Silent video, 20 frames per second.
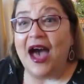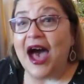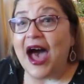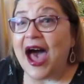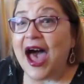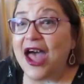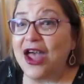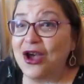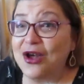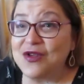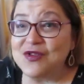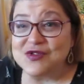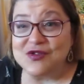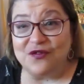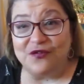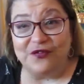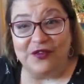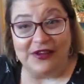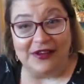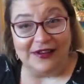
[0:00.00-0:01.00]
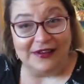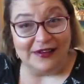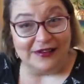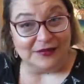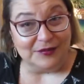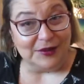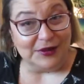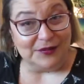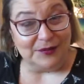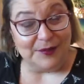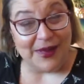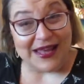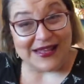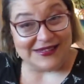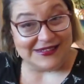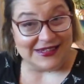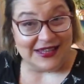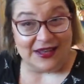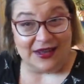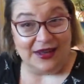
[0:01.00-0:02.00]
I also feel a little bit
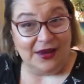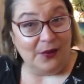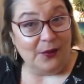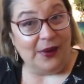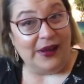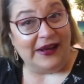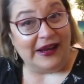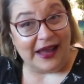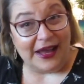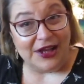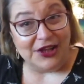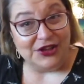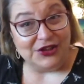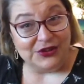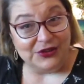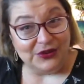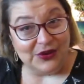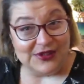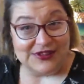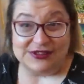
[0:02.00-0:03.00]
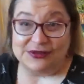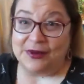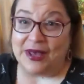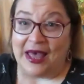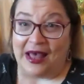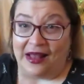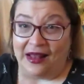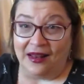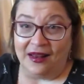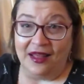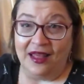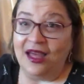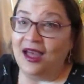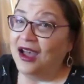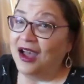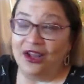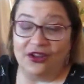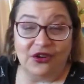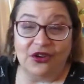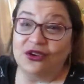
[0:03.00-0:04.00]
better when I do as well.
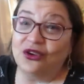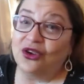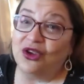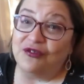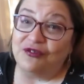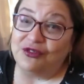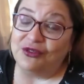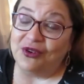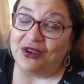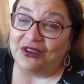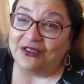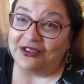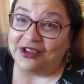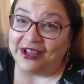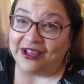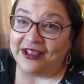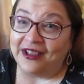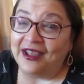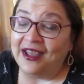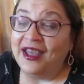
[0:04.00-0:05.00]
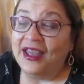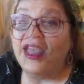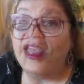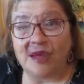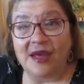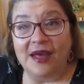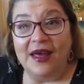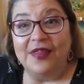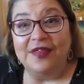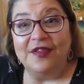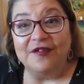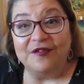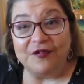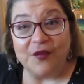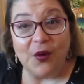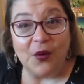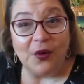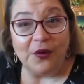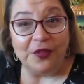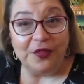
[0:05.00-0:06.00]
I don't know if you agree. The
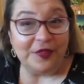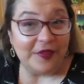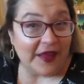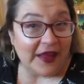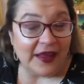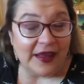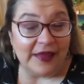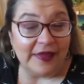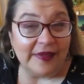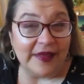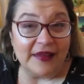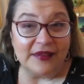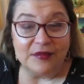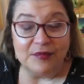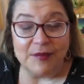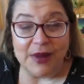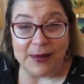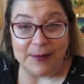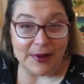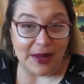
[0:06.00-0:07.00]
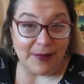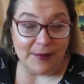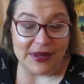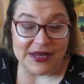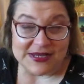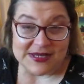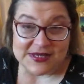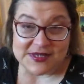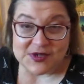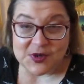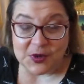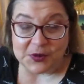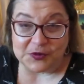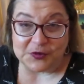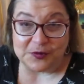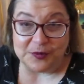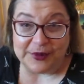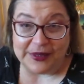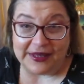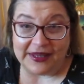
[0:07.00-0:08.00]
fourth thing that my mom has
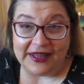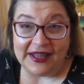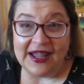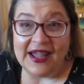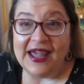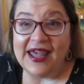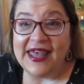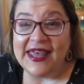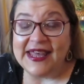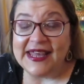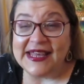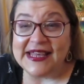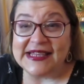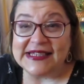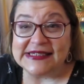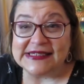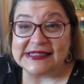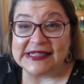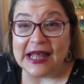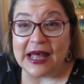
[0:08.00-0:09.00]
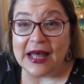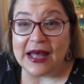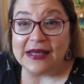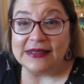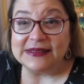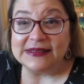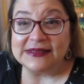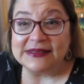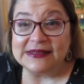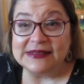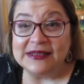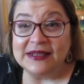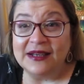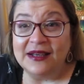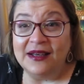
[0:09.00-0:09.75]
taught me is that